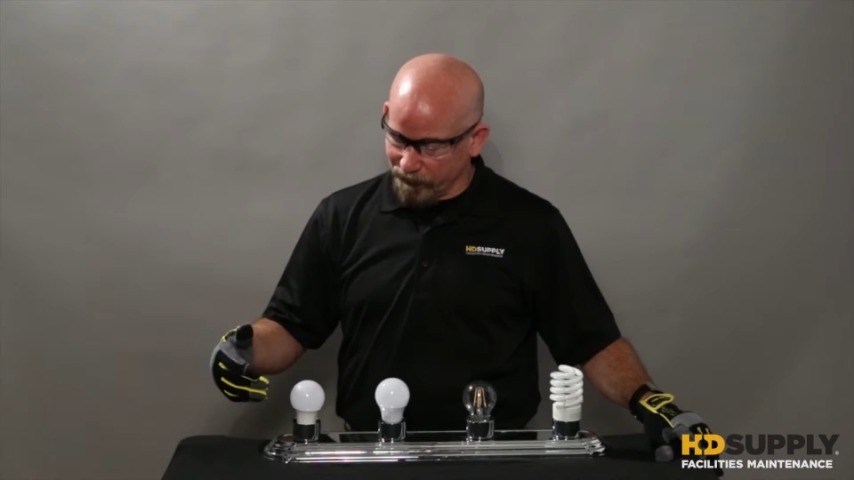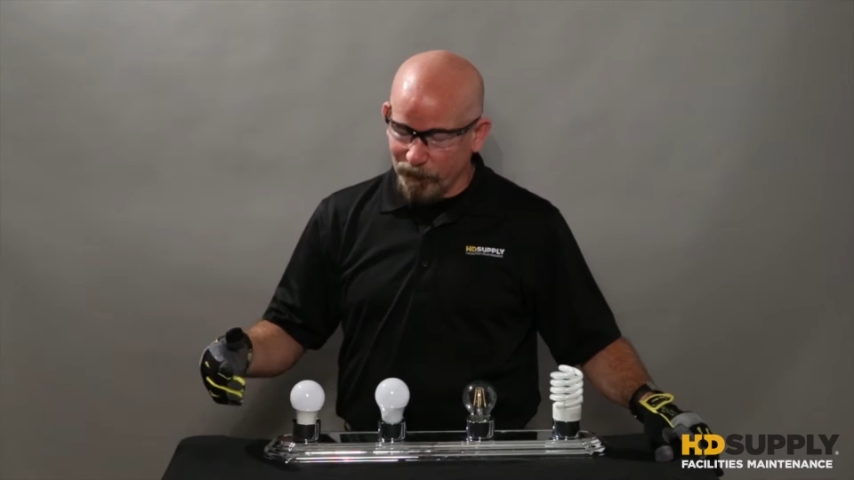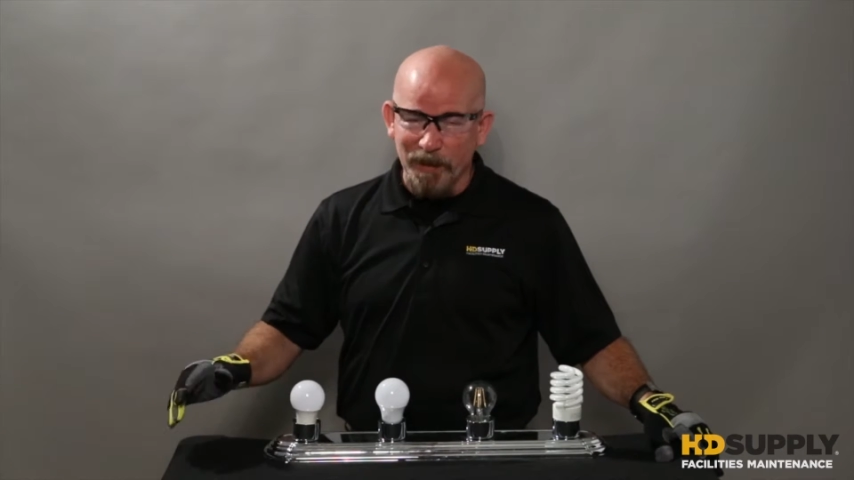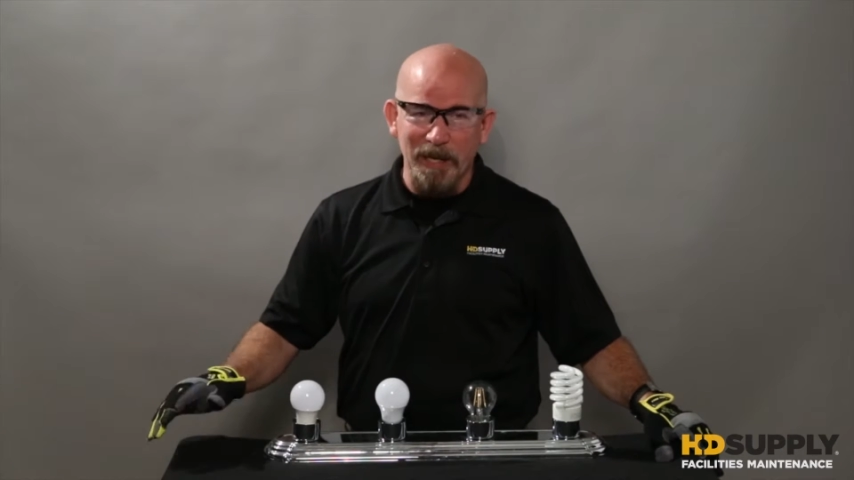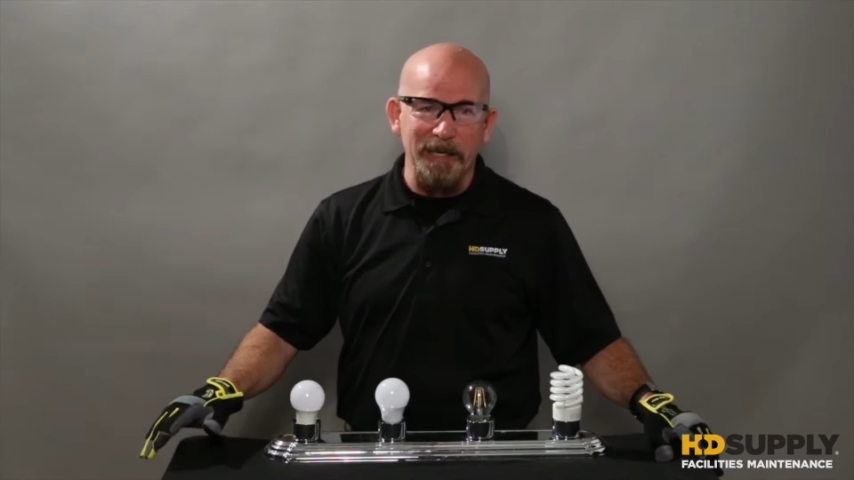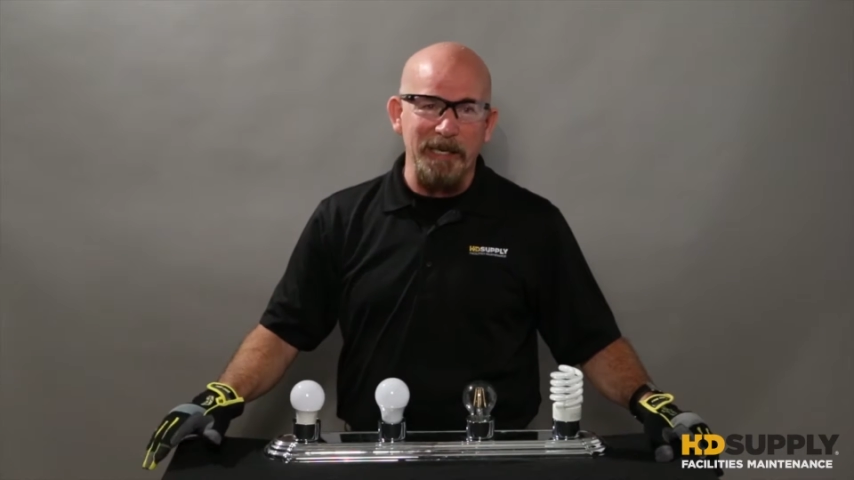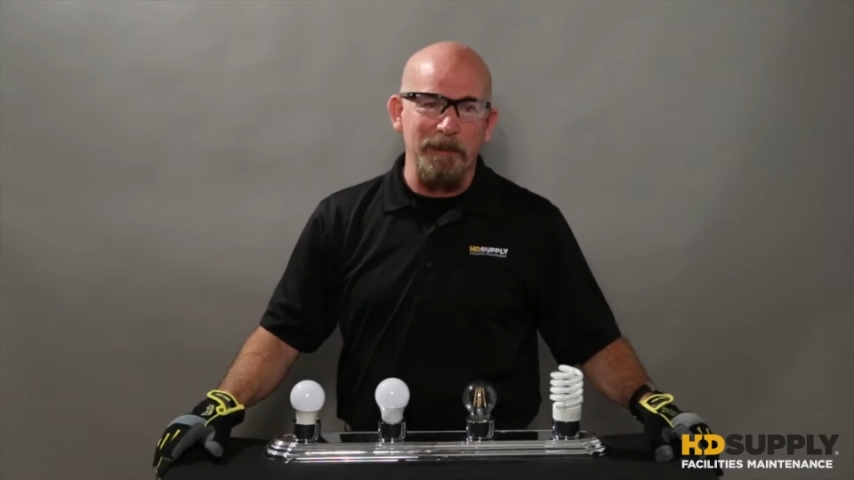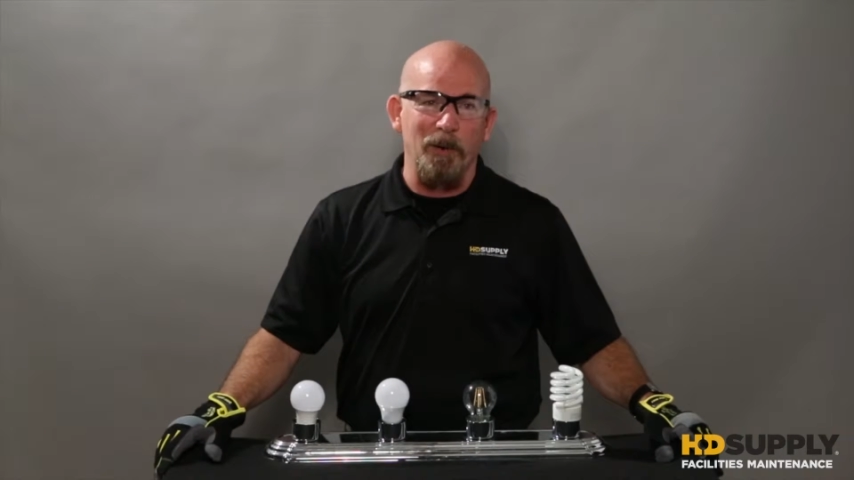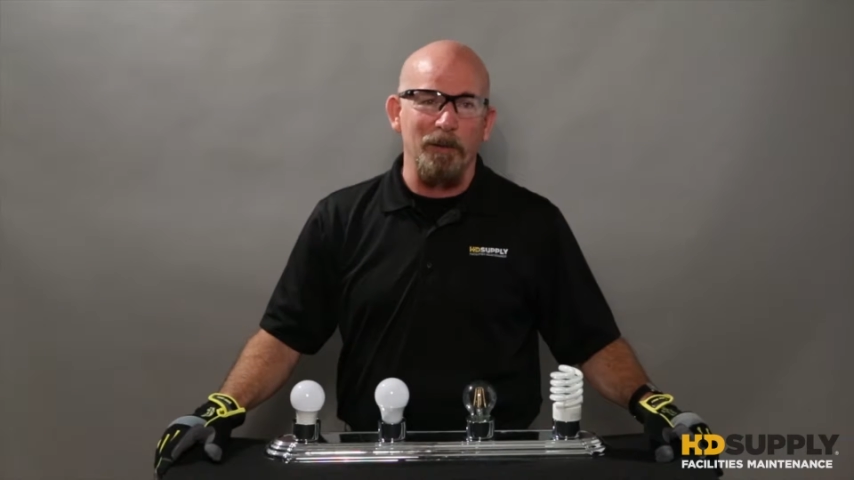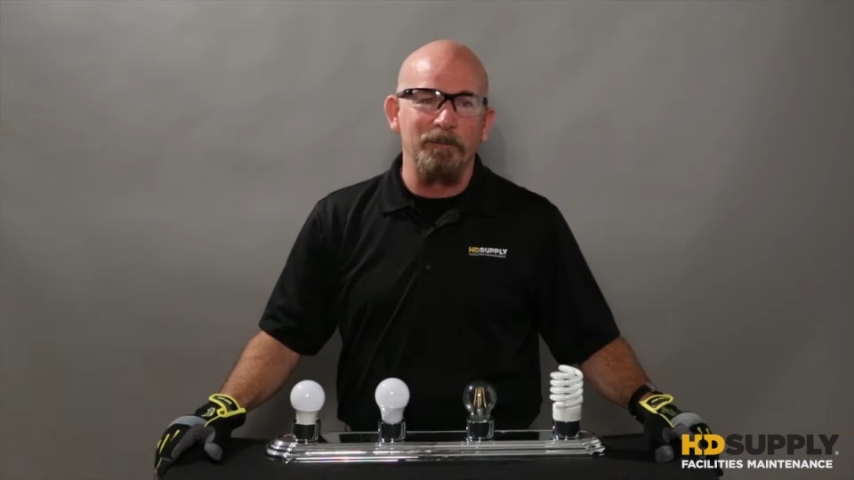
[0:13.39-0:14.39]
to an
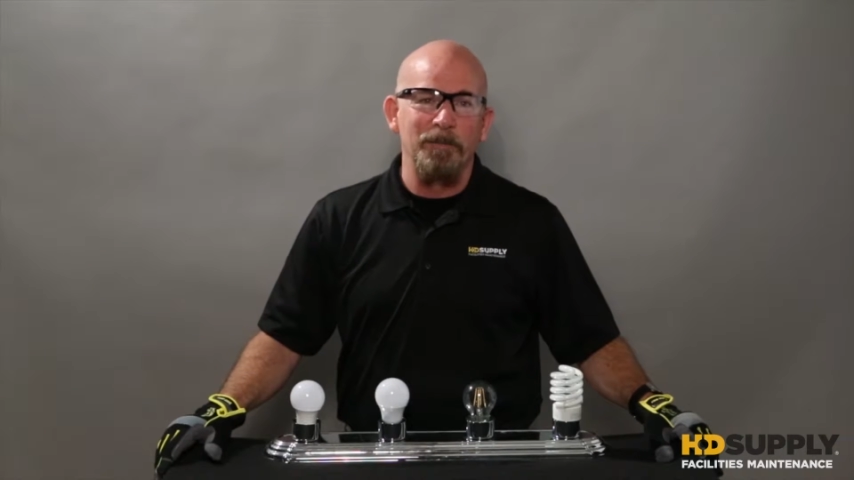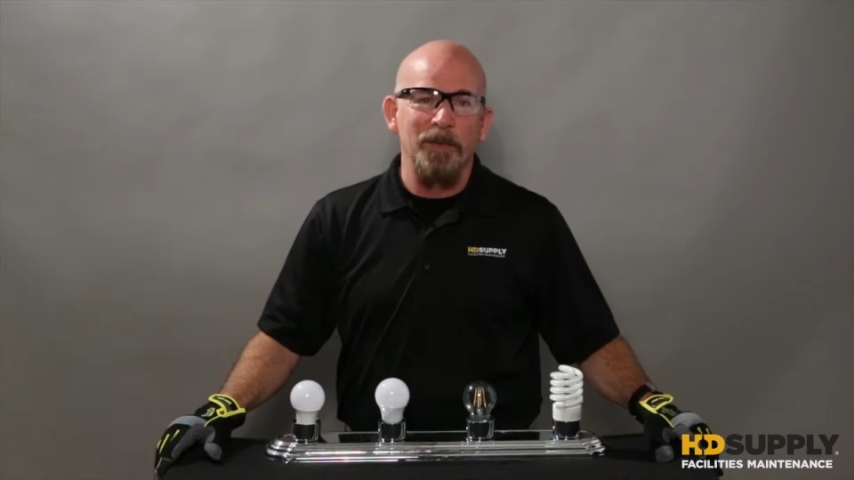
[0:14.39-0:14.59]
LED bulb.